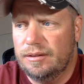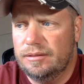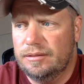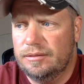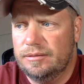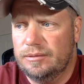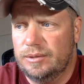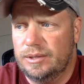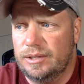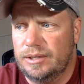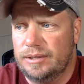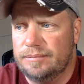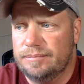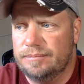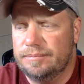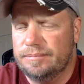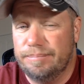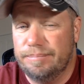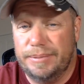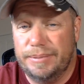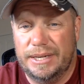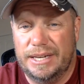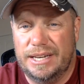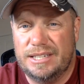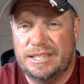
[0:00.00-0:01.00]
well,
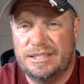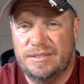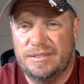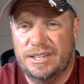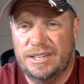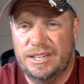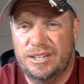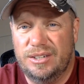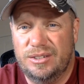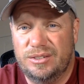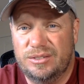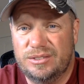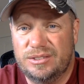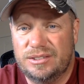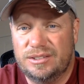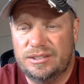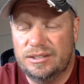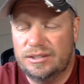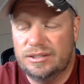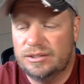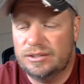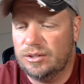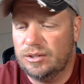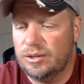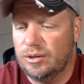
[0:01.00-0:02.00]
BS videos,
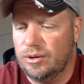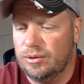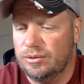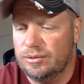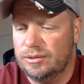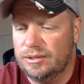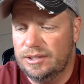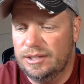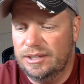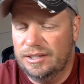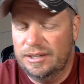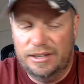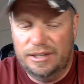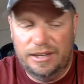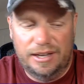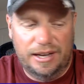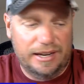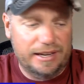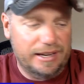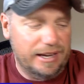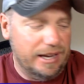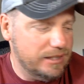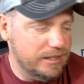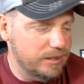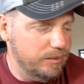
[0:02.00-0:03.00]
so... I
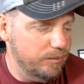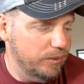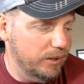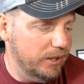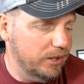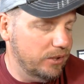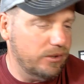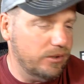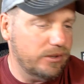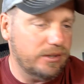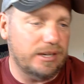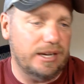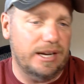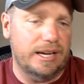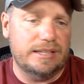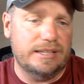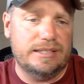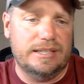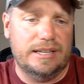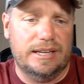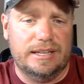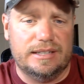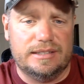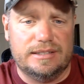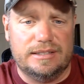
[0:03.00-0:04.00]
got some really cool
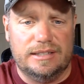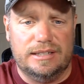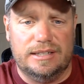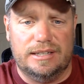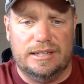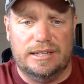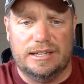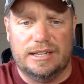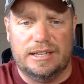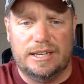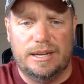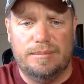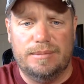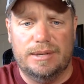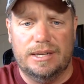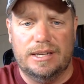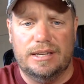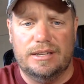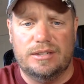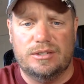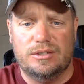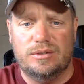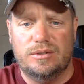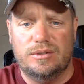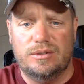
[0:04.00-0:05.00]
content coming
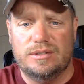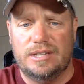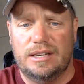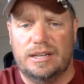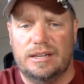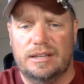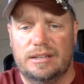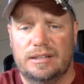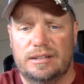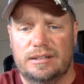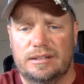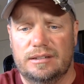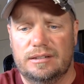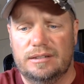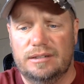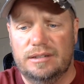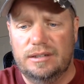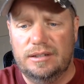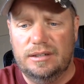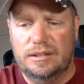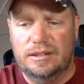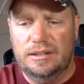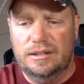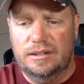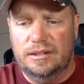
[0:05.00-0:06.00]
as soon as I can,
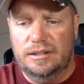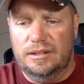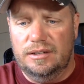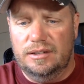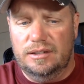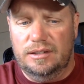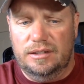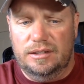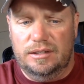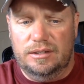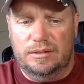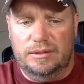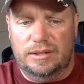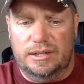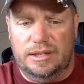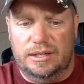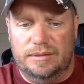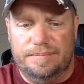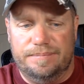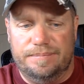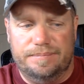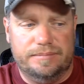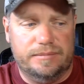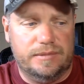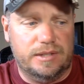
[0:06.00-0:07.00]

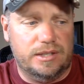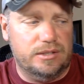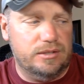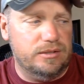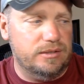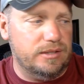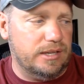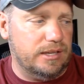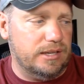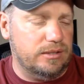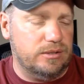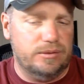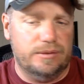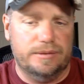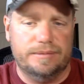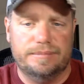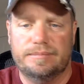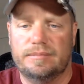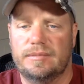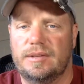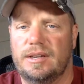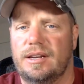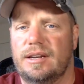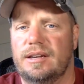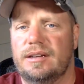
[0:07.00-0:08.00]
well, as soon as I get to it.
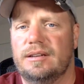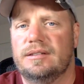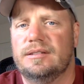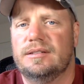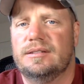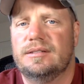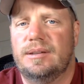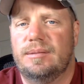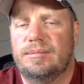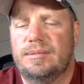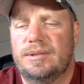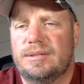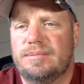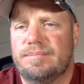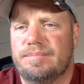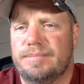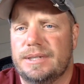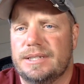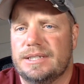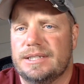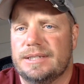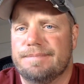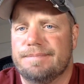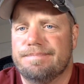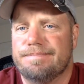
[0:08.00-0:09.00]
I'm just
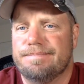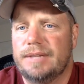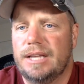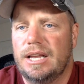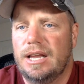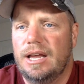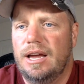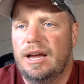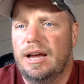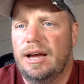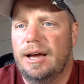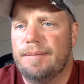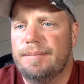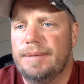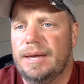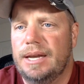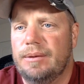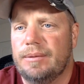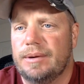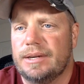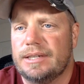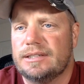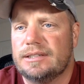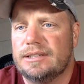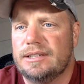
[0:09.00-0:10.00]
busy.
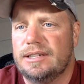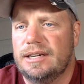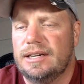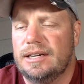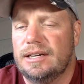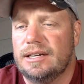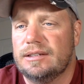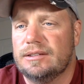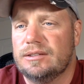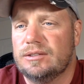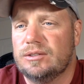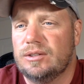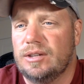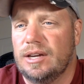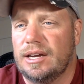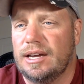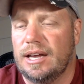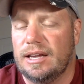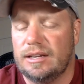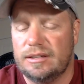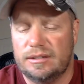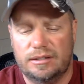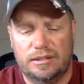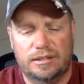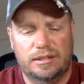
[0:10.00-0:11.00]
Anyways, I
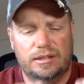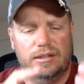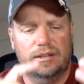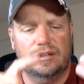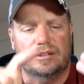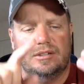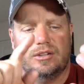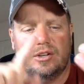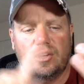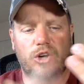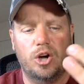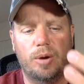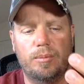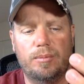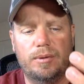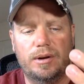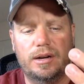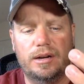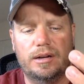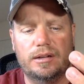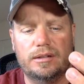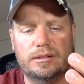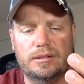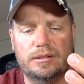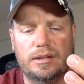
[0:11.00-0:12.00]
got
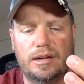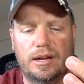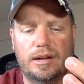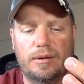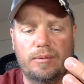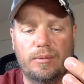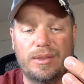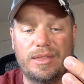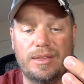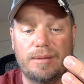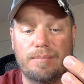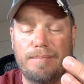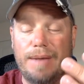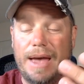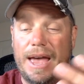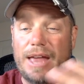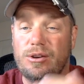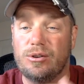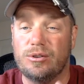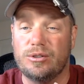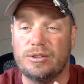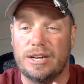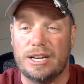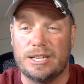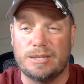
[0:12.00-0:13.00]
Tacoma with a
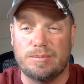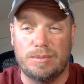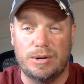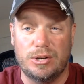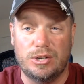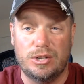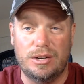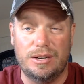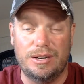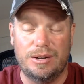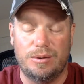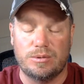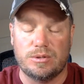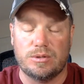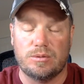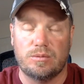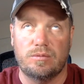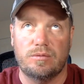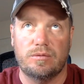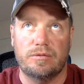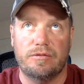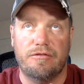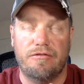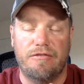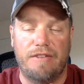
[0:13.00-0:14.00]
manual transmission. That was
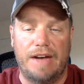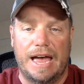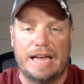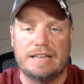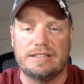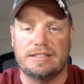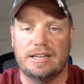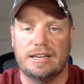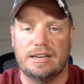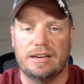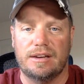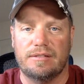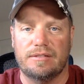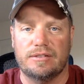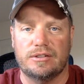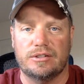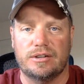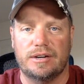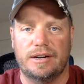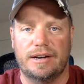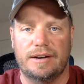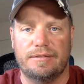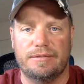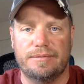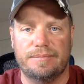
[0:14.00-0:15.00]
fascinating to
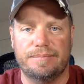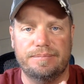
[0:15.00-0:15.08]
drive.